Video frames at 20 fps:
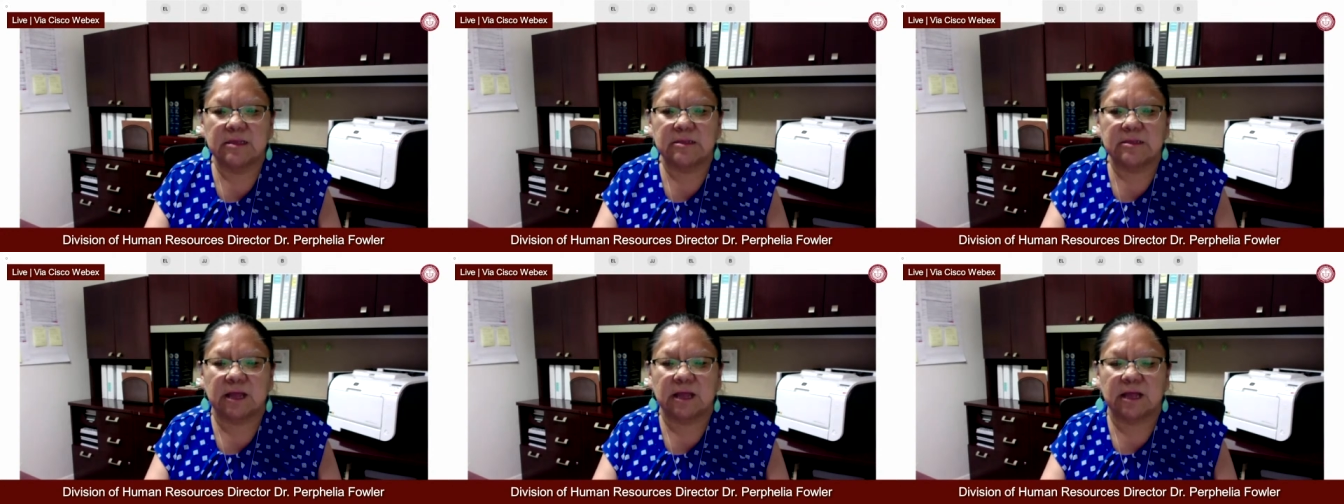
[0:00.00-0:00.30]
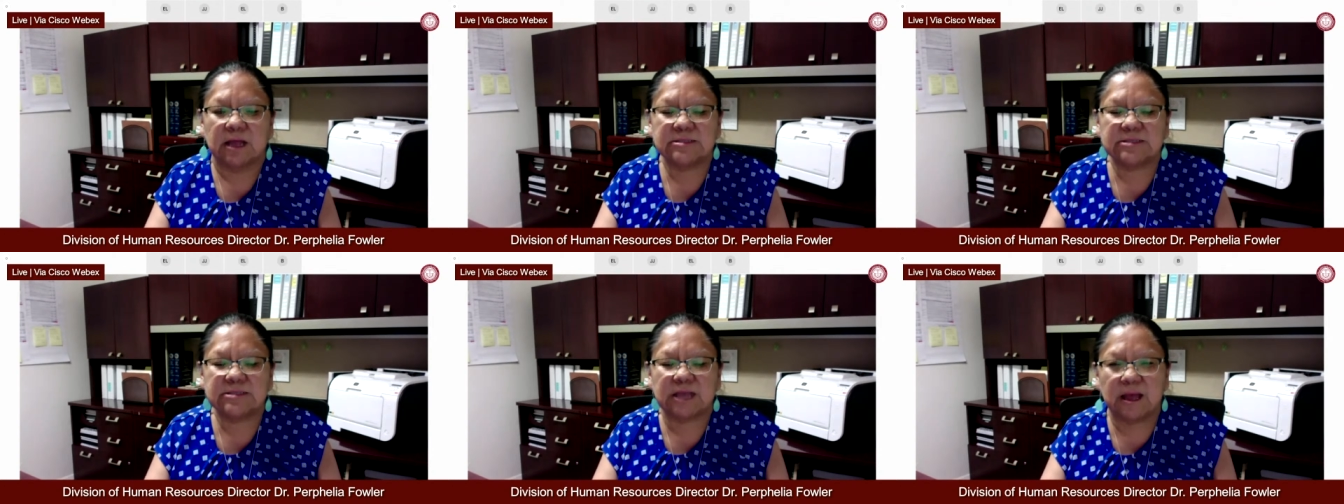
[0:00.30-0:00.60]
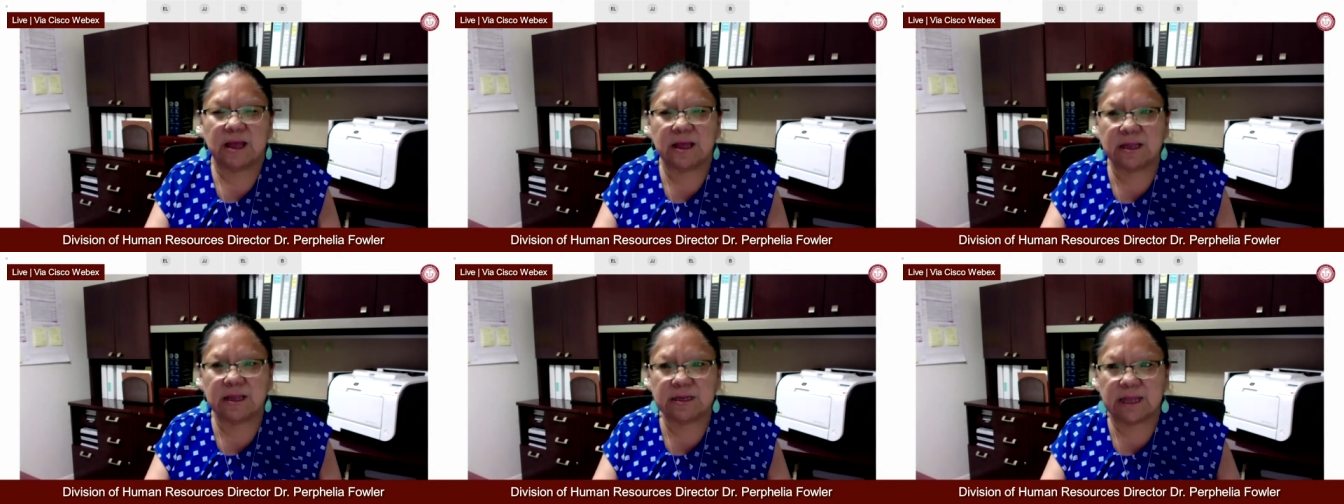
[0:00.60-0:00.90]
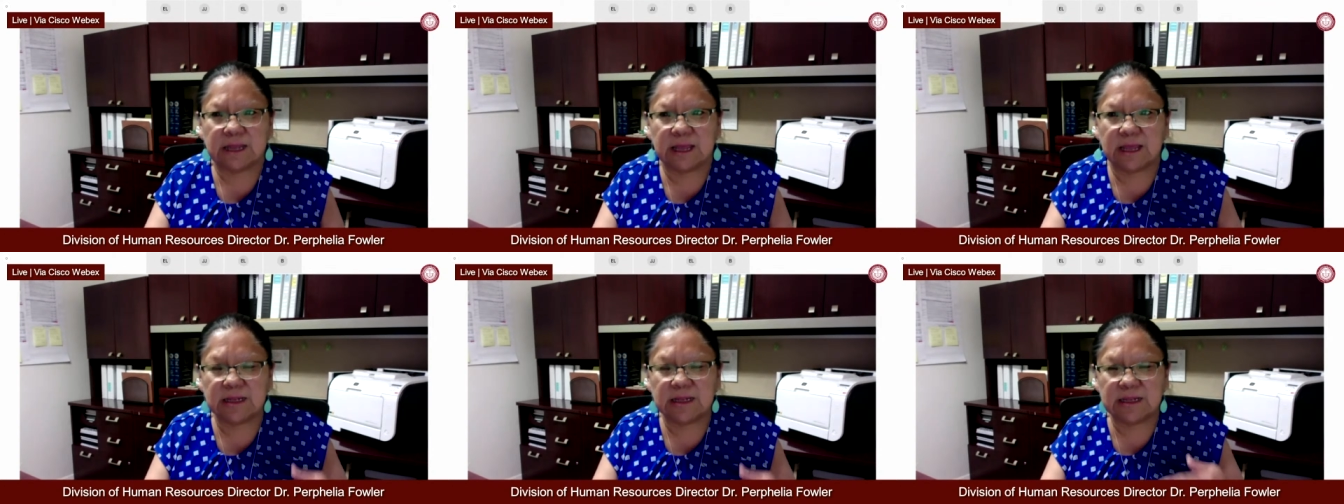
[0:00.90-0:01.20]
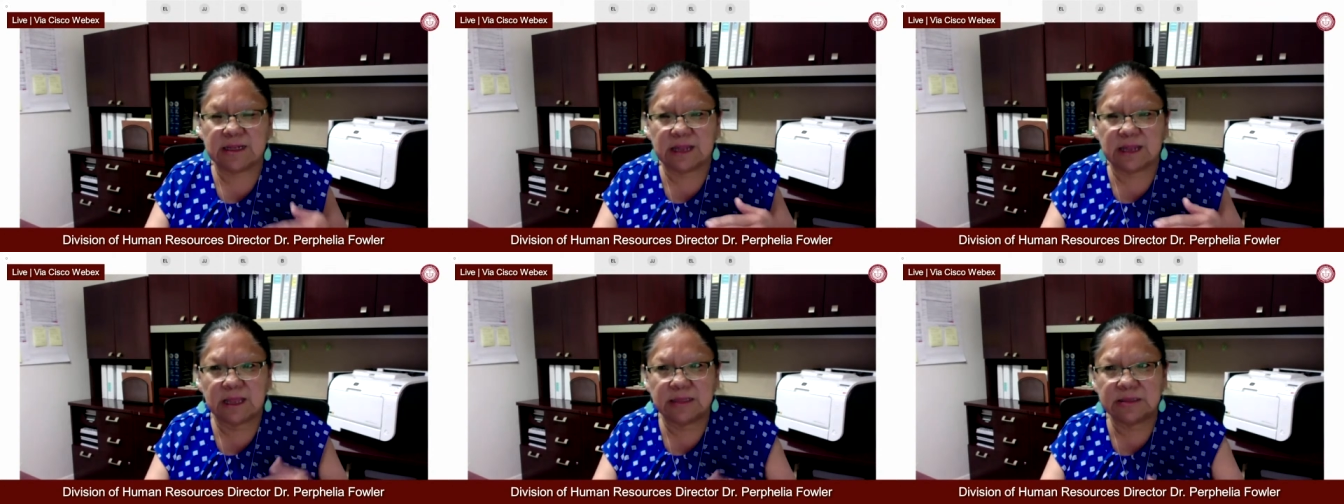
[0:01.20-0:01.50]
nat ani
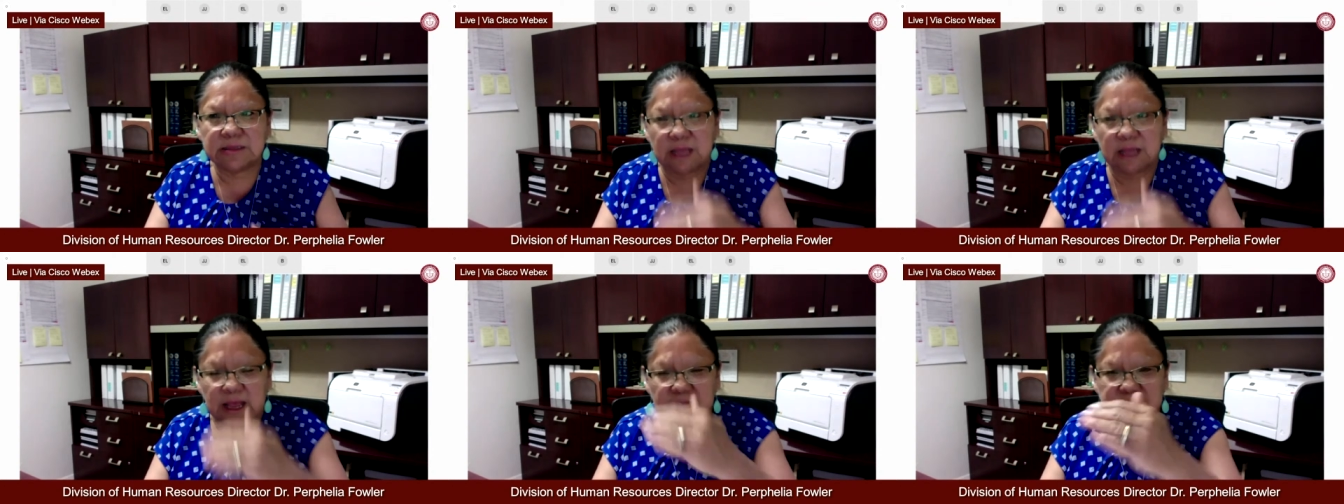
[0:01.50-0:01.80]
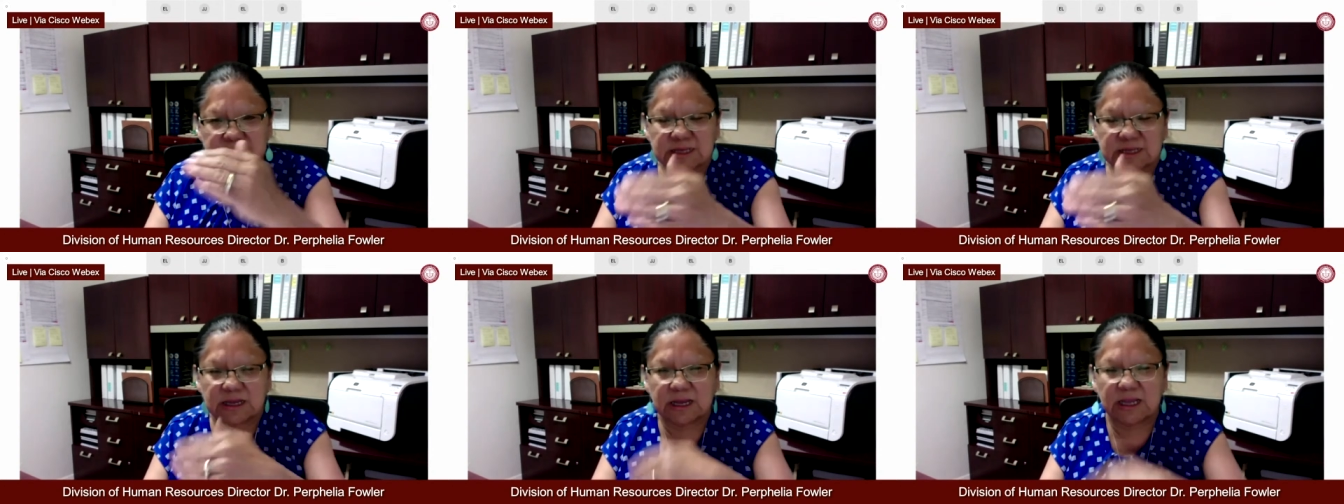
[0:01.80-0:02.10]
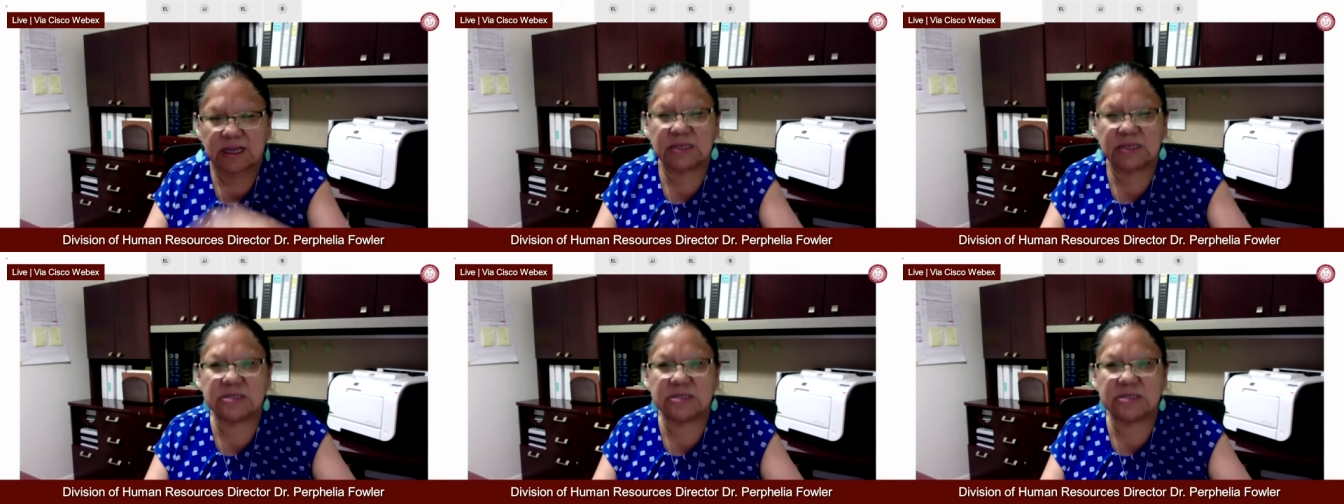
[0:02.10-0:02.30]
en le nasa